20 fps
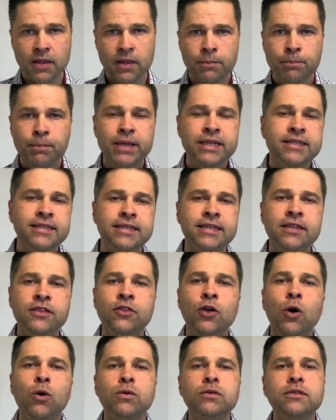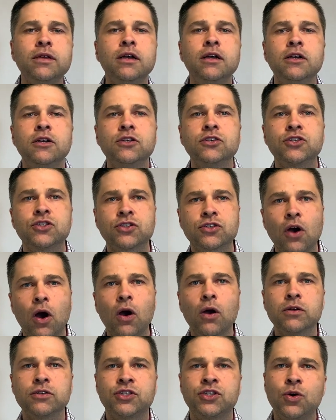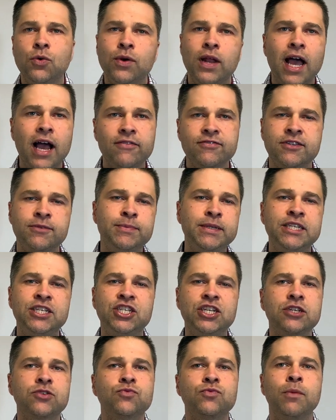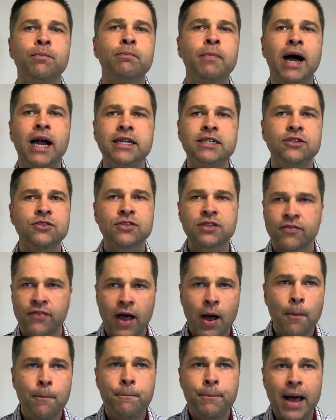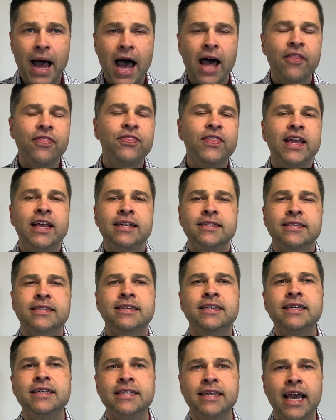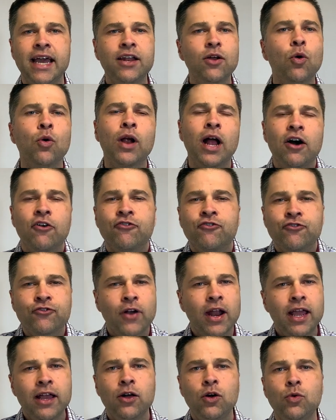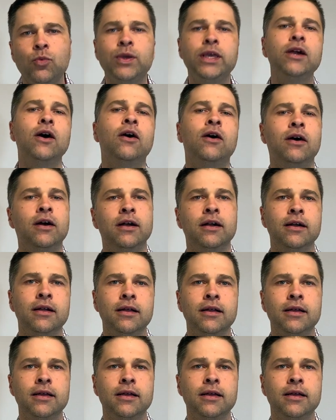But see, those scars don't have to be just reminders of how bad things can get or how frail we are.